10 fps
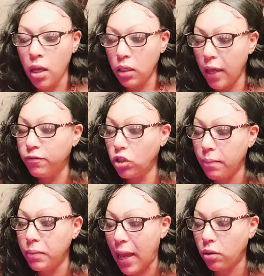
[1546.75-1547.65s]
They've
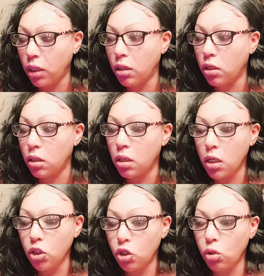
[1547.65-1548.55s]
jumped out here
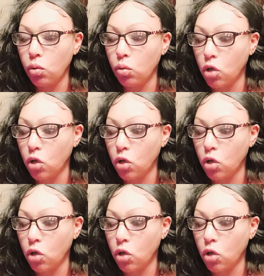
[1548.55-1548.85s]
to